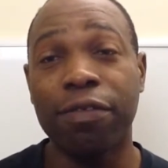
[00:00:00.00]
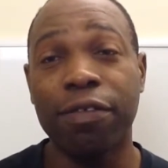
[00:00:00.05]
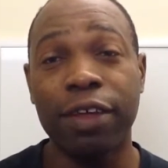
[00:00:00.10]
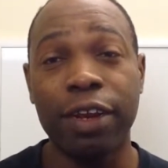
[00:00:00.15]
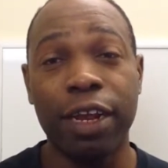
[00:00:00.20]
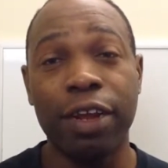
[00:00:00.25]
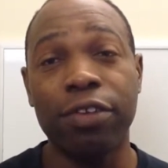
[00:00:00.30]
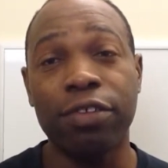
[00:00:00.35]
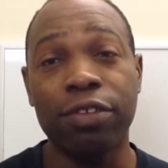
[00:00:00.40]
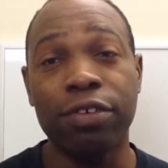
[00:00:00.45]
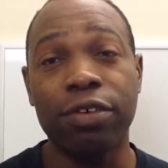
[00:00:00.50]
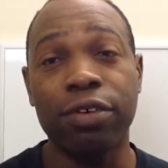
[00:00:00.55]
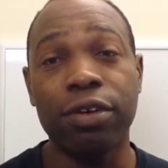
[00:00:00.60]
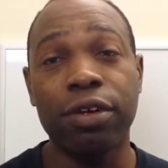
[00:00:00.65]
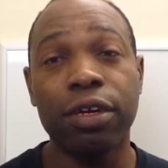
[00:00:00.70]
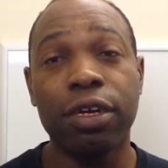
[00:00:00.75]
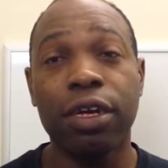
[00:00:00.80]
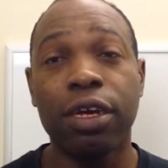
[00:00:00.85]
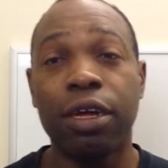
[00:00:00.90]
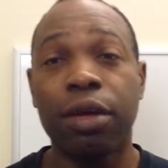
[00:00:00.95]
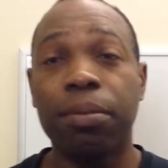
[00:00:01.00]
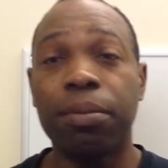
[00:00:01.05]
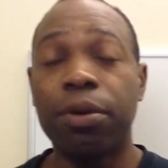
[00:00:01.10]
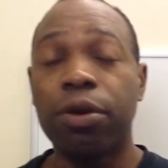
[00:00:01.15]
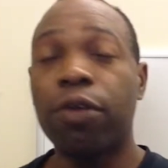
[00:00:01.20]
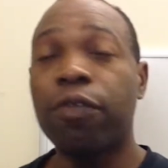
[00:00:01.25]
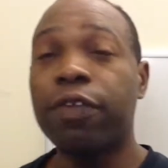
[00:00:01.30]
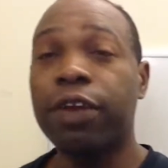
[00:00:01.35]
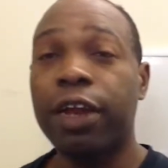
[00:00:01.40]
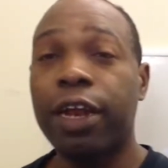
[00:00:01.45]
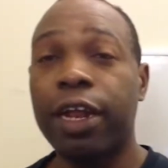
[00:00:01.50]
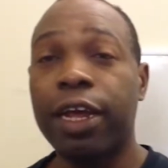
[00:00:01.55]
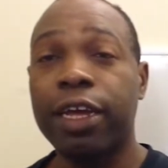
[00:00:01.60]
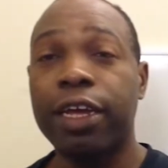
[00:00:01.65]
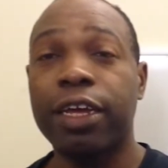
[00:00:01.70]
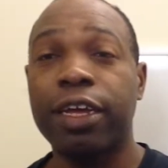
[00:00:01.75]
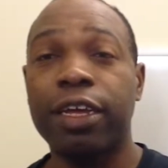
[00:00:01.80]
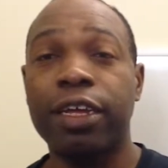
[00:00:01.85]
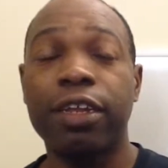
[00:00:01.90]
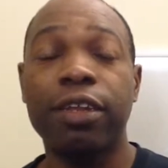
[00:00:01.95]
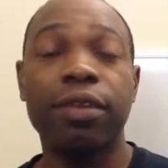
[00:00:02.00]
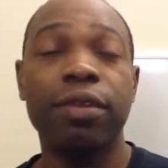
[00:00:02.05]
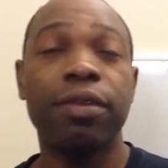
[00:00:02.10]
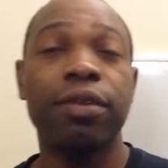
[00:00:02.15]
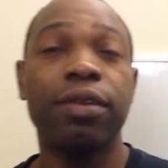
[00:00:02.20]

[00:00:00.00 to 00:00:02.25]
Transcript: an answer. But over the decade,